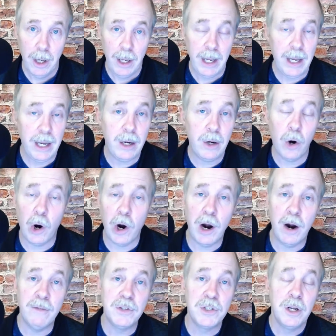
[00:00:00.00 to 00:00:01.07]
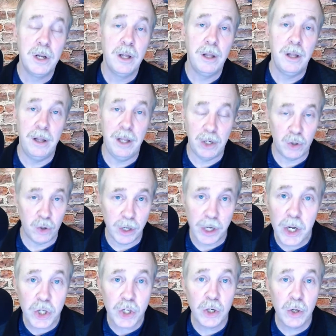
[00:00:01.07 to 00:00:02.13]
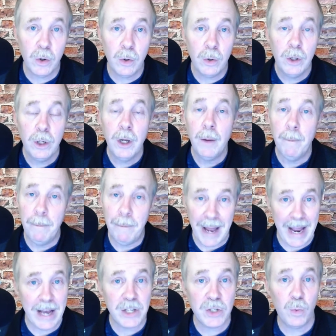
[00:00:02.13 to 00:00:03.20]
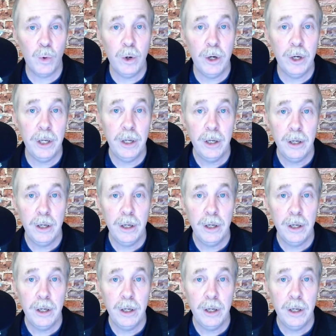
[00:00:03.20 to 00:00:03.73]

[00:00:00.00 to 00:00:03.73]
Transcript: He carves the traditional basswood